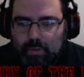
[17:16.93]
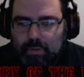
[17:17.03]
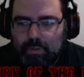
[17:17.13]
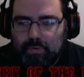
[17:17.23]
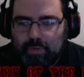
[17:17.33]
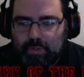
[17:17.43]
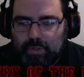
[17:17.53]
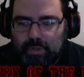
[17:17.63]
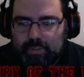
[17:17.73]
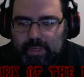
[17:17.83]
So we're just
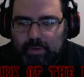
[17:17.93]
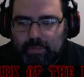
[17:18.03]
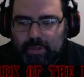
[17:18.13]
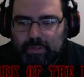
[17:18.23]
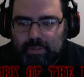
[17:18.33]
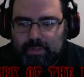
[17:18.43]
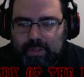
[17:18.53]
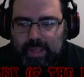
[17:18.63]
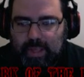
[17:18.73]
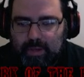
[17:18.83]
going to take advantage of
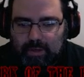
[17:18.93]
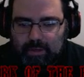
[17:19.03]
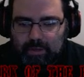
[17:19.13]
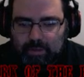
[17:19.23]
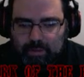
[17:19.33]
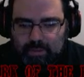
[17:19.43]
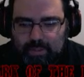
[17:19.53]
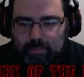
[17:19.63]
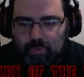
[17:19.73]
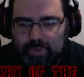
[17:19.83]
that. There's a
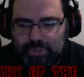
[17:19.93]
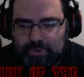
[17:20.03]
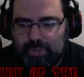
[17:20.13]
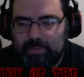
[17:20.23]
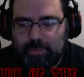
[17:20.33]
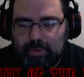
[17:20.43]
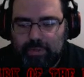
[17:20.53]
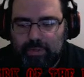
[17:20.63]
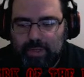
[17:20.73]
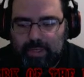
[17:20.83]
little more to this, but I'm
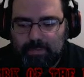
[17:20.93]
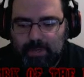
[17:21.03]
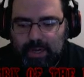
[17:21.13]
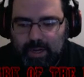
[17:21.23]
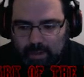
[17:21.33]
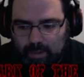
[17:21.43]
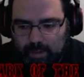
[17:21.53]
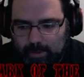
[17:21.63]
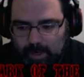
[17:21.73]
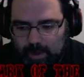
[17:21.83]
just expediting a
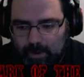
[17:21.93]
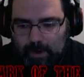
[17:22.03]
little bit here.